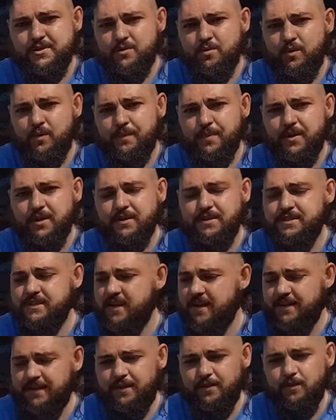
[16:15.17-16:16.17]
of cool perks
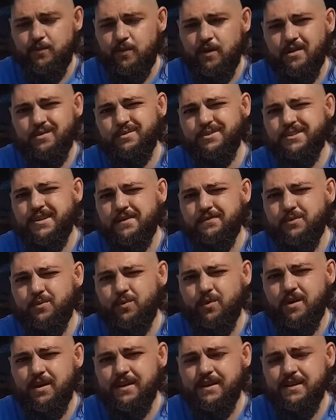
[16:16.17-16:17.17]
on either one, whichever
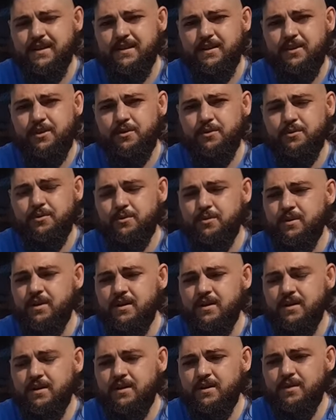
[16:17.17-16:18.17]
one you
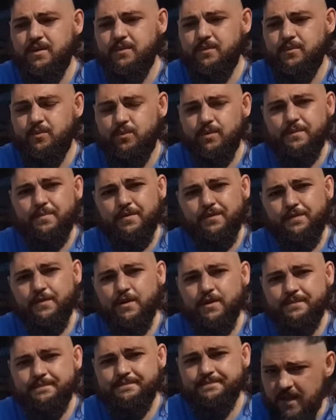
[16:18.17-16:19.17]
would
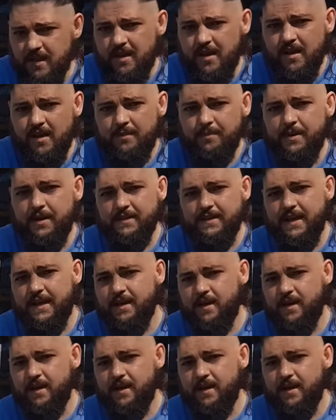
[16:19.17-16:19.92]
prefer. But that